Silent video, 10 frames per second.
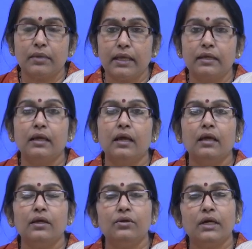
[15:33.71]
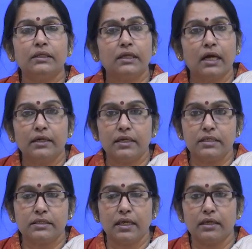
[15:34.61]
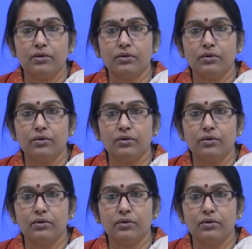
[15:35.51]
like other countries like